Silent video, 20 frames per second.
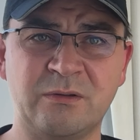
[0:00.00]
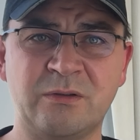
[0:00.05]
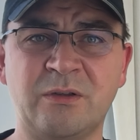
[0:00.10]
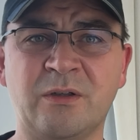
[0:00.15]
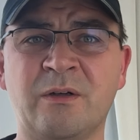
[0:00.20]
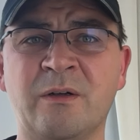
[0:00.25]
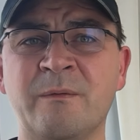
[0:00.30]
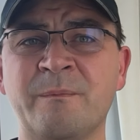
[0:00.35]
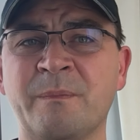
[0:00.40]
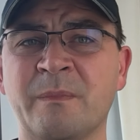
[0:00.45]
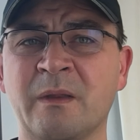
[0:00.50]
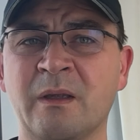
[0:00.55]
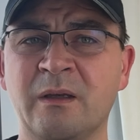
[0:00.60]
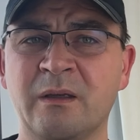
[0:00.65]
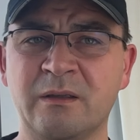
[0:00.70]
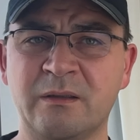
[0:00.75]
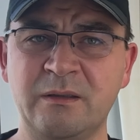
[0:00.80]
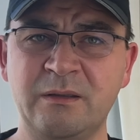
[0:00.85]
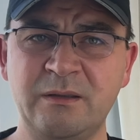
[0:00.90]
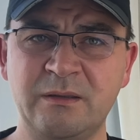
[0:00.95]
So
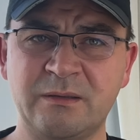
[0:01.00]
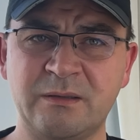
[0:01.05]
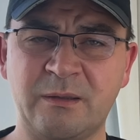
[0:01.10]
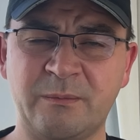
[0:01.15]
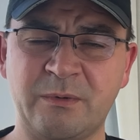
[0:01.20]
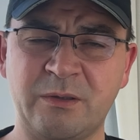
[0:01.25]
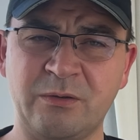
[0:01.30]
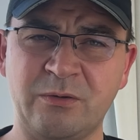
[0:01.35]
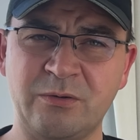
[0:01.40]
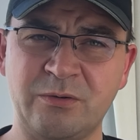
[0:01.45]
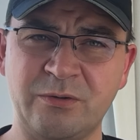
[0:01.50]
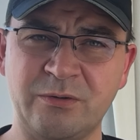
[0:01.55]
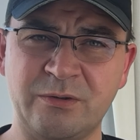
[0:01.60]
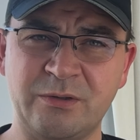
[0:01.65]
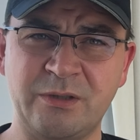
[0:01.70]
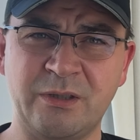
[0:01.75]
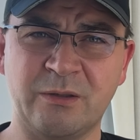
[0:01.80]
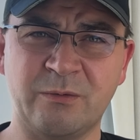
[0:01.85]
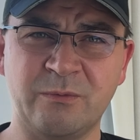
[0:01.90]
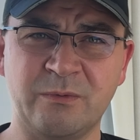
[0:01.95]
this is something you
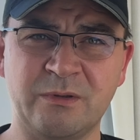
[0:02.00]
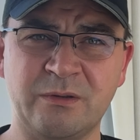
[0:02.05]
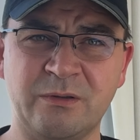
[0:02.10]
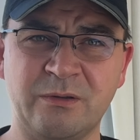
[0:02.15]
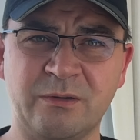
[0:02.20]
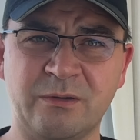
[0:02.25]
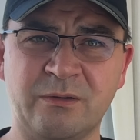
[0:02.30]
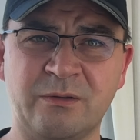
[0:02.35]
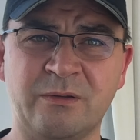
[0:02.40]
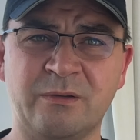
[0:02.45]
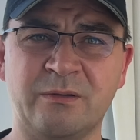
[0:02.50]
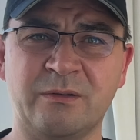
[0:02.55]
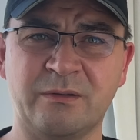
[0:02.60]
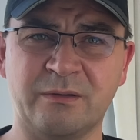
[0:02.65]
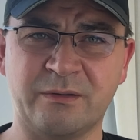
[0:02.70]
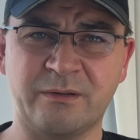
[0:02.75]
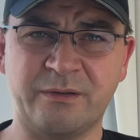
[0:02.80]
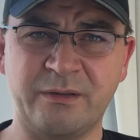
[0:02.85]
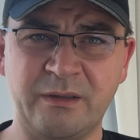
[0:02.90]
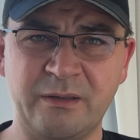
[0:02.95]
should check with your
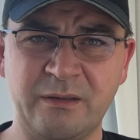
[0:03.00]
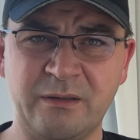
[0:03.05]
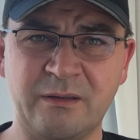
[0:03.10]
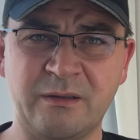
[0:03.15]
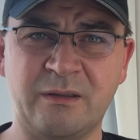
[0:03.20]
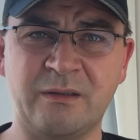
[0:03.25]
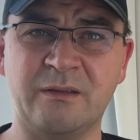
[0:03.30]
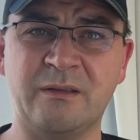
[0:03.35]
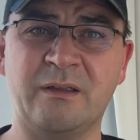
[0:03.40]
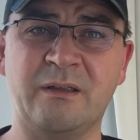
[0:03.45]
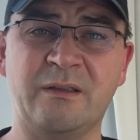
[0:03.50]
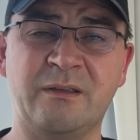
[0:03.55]
credit card,